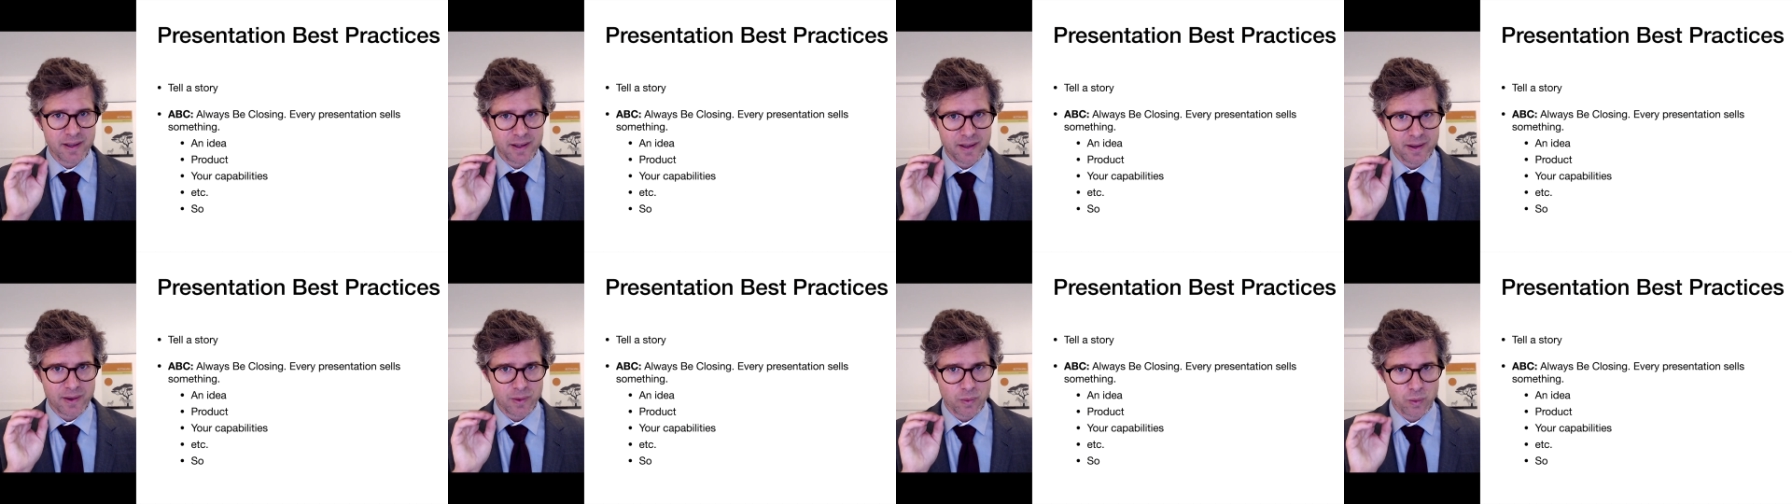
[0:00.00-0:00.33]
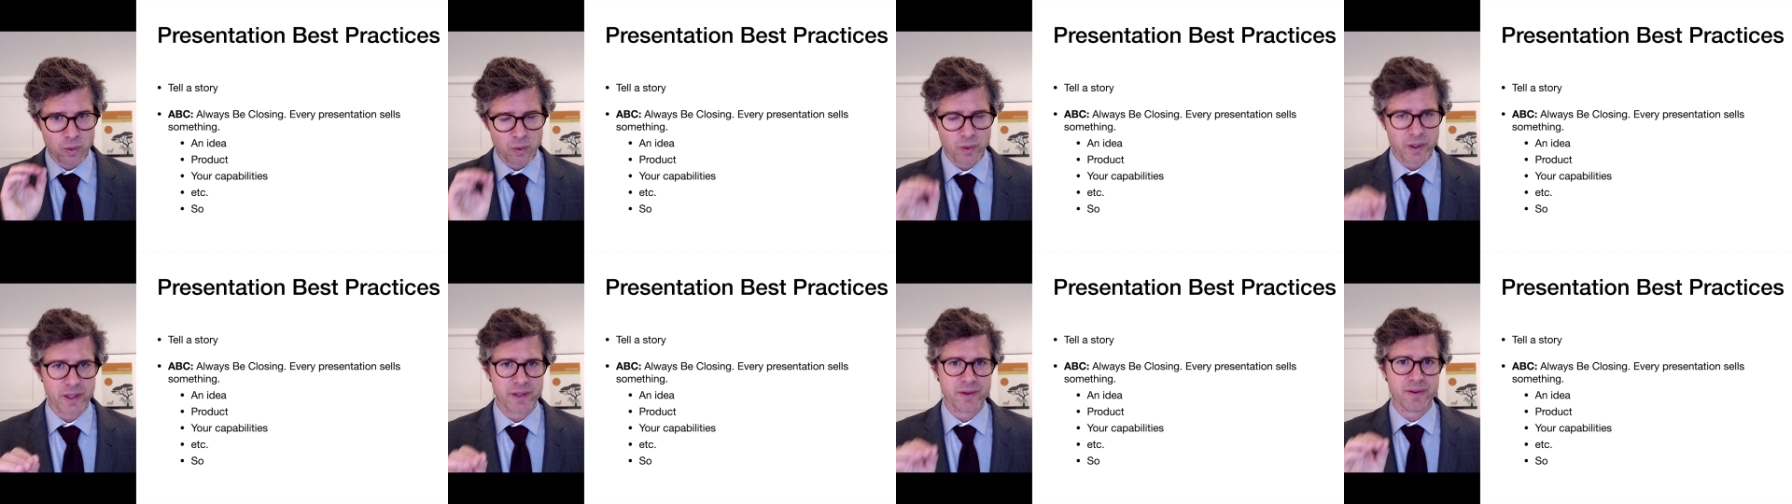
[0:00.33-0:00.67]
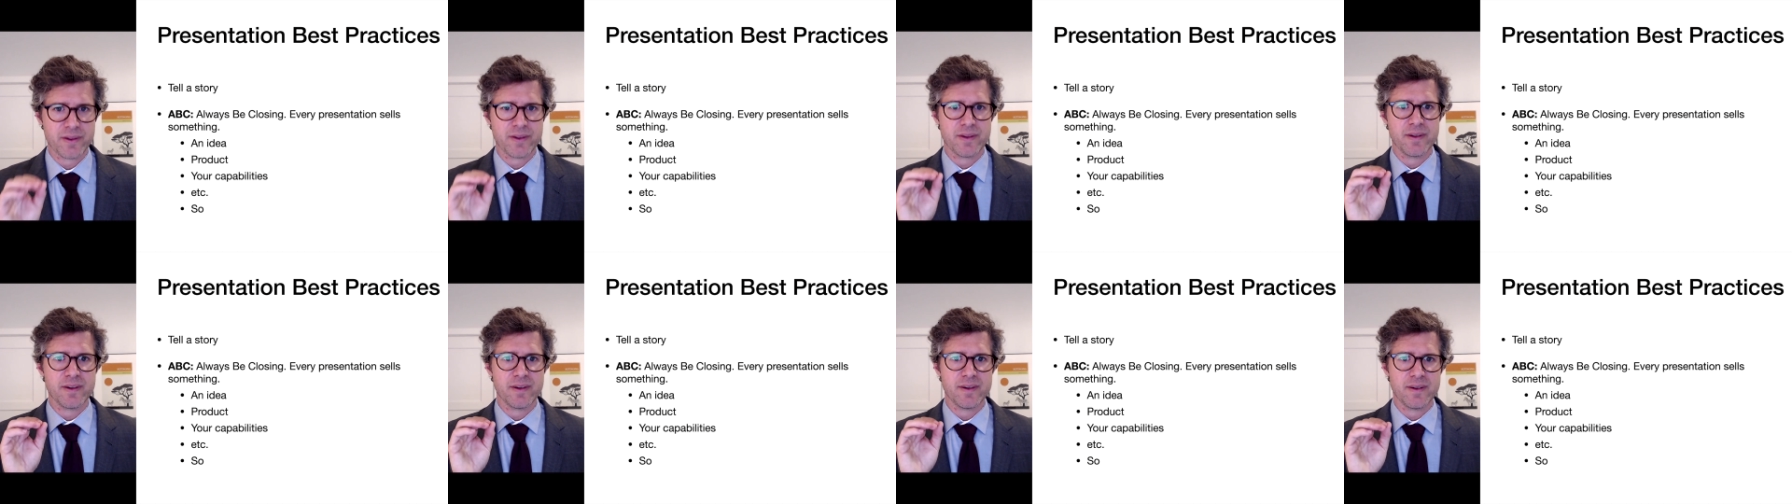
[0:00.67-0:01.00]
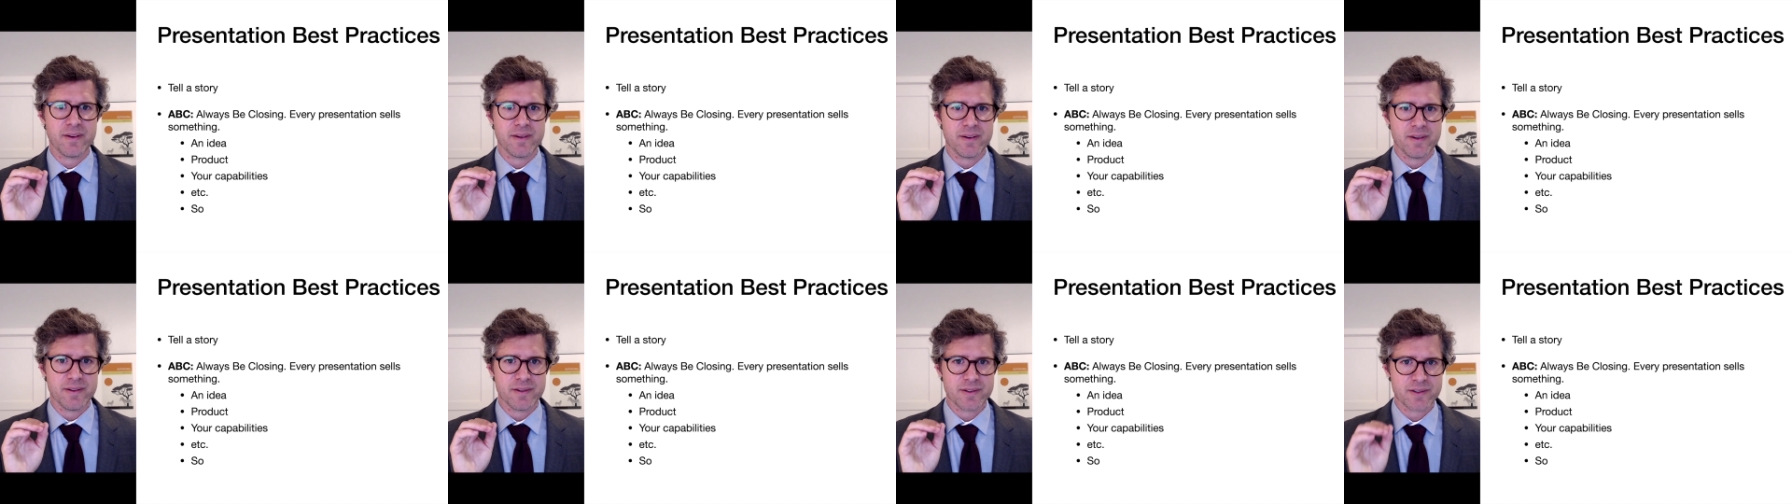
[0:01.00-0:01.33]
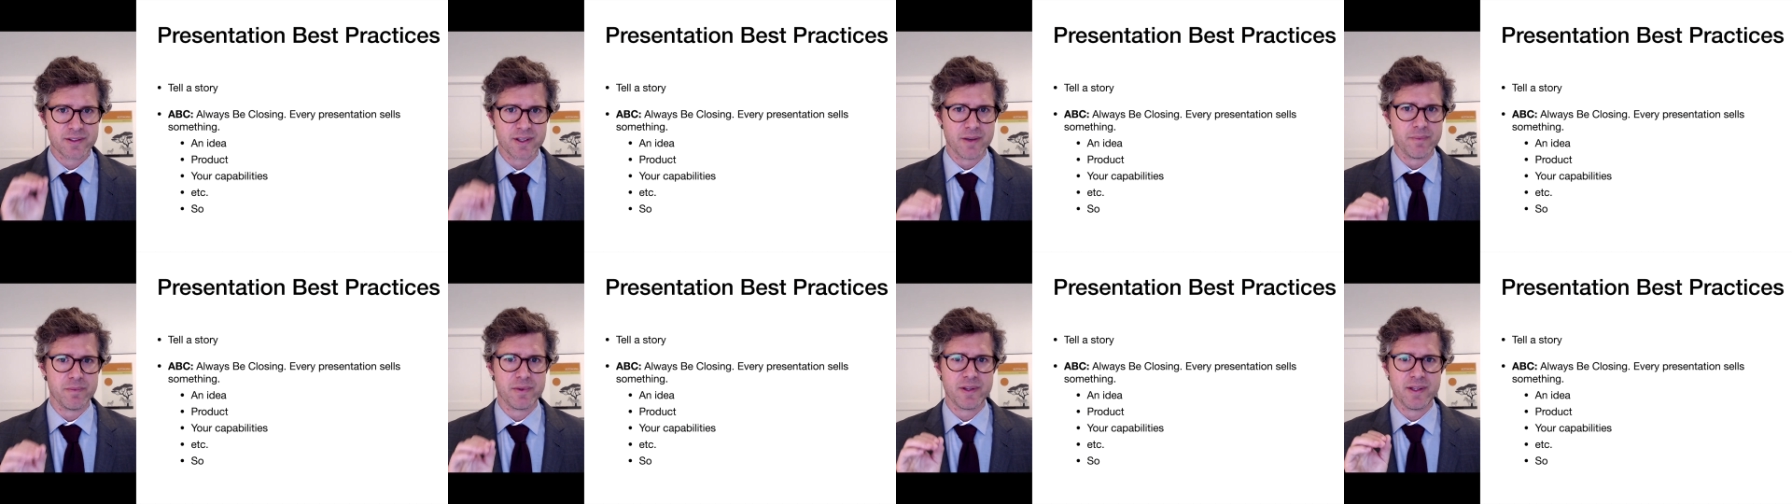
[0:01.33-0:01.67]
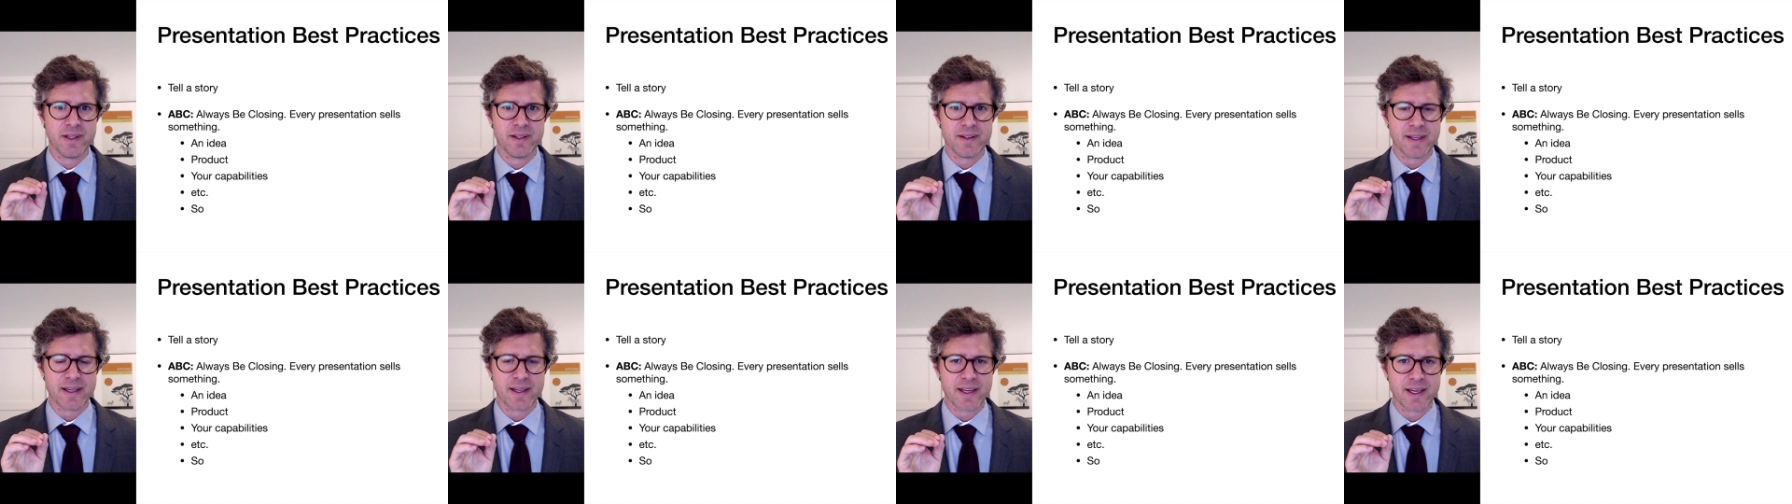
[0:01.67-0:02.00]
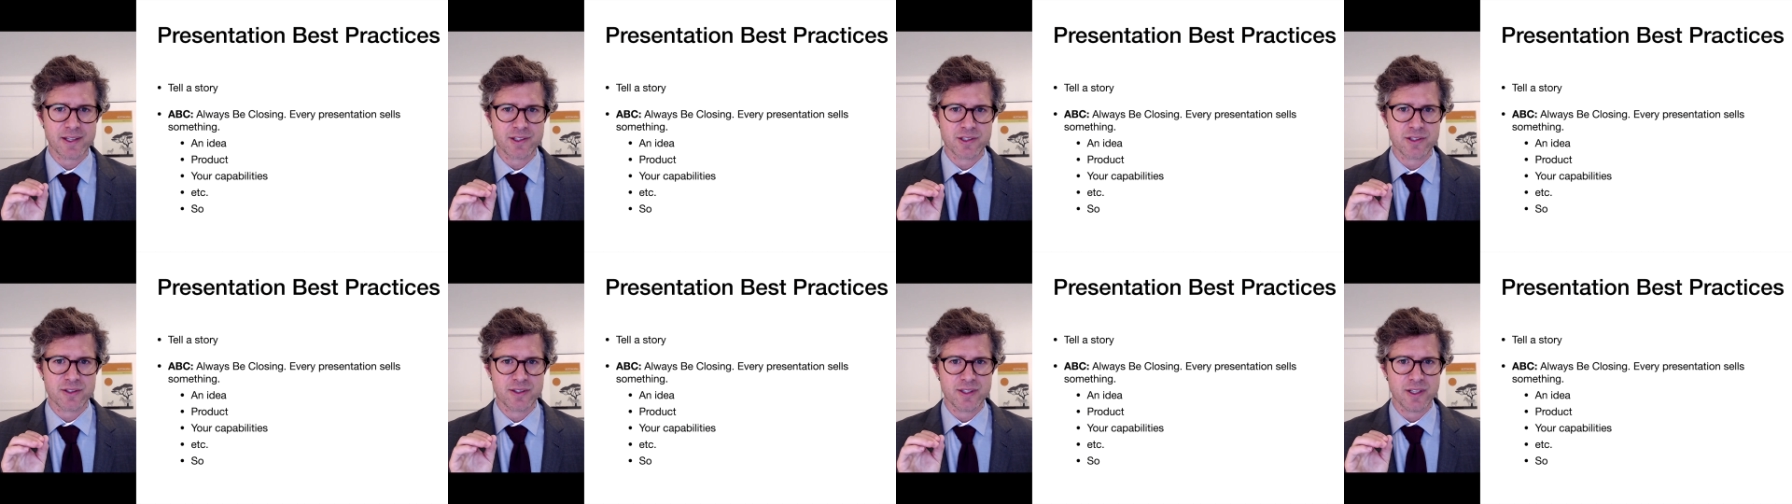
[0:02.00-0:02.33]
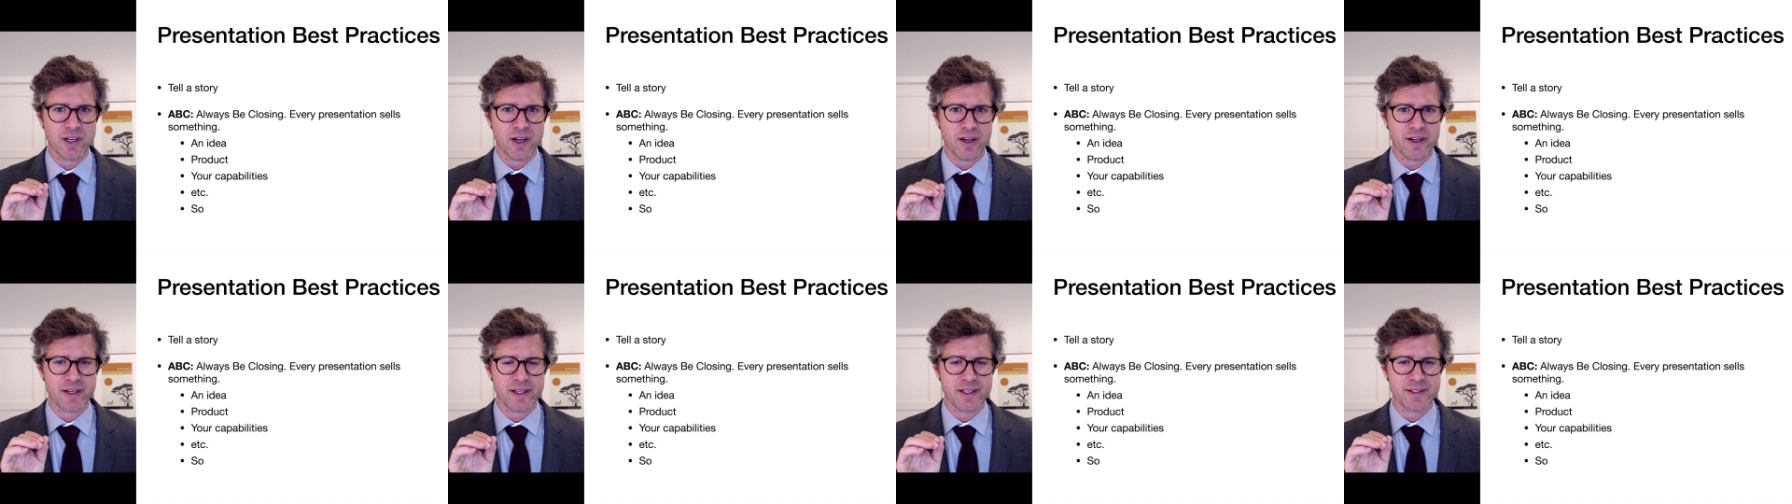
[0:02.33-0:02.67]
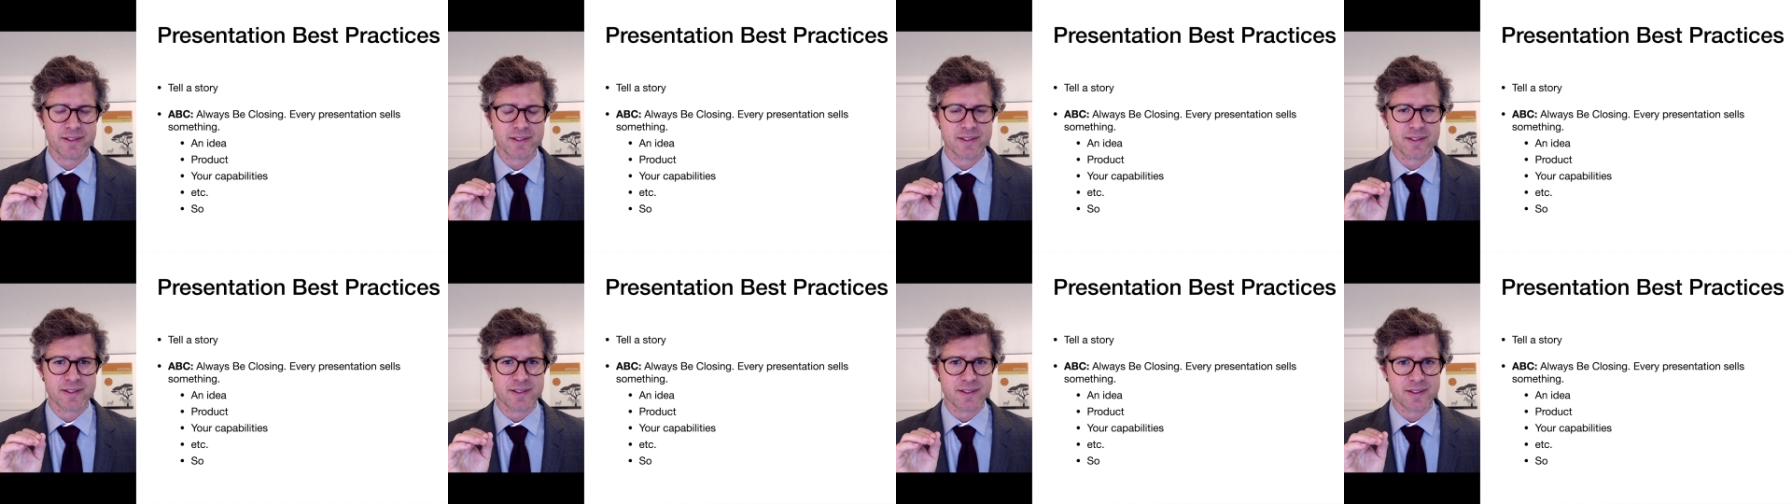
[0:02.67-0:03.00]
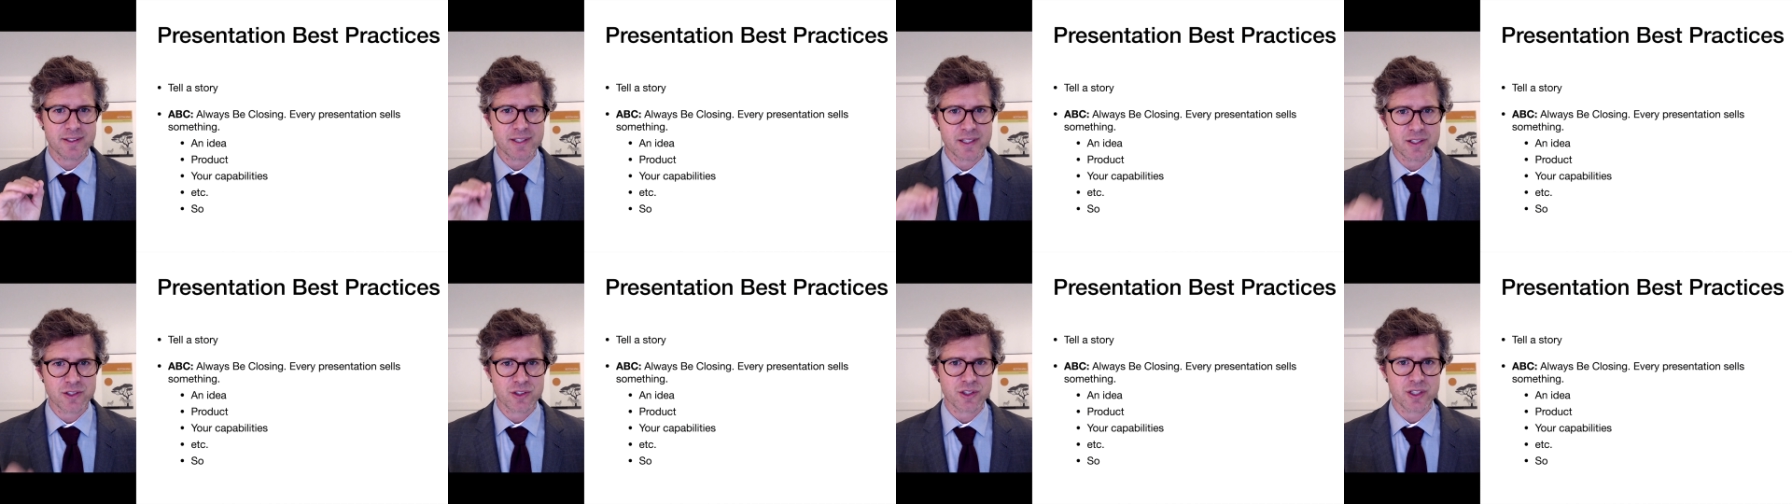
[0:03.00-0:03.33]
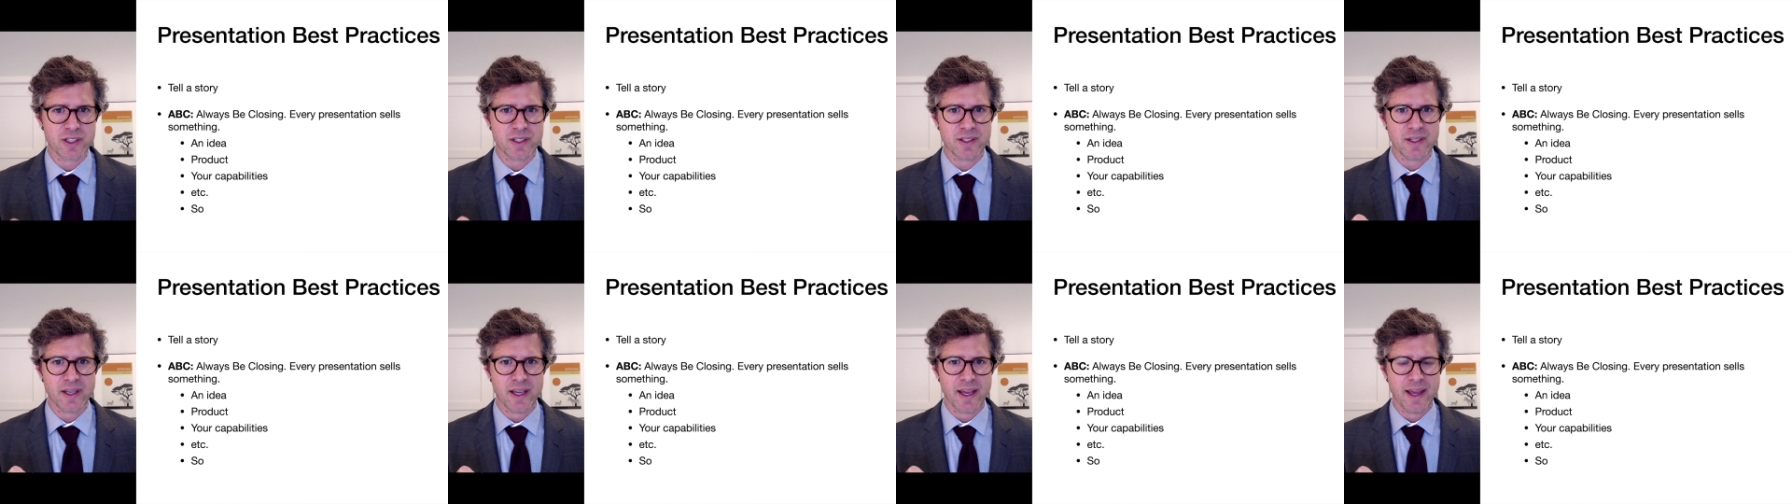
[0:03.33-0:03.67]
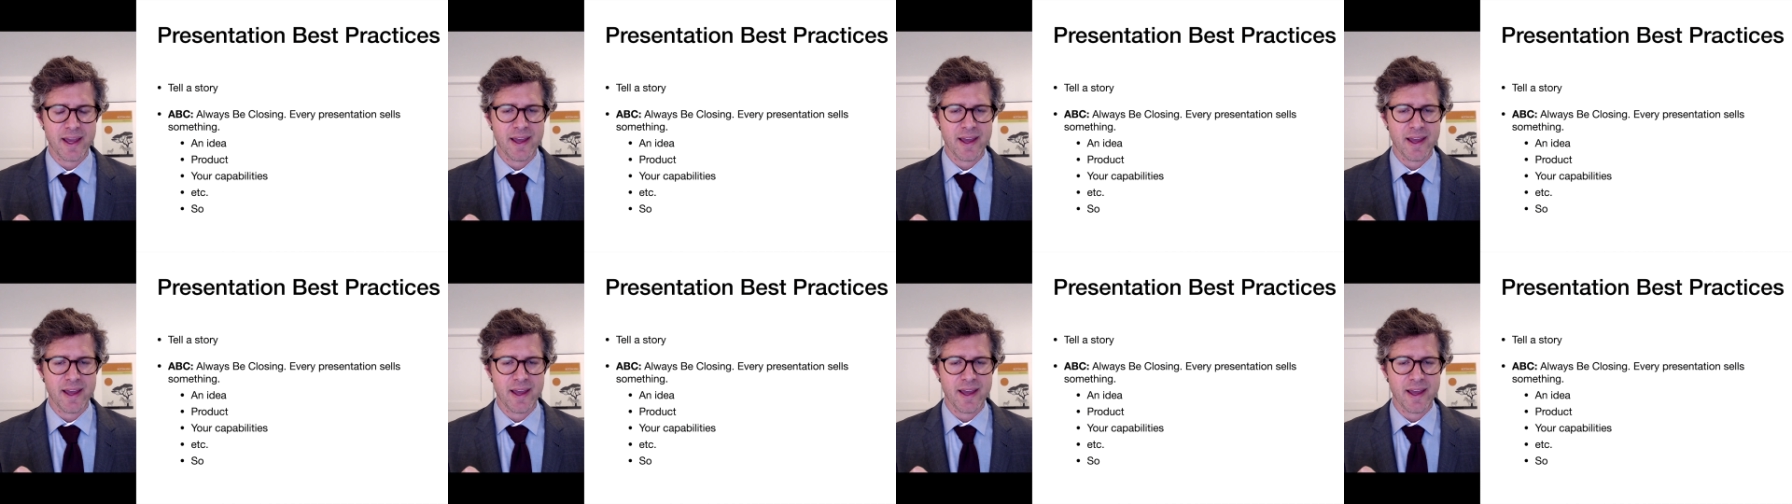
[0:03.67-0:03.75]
with something that catches the audience's attention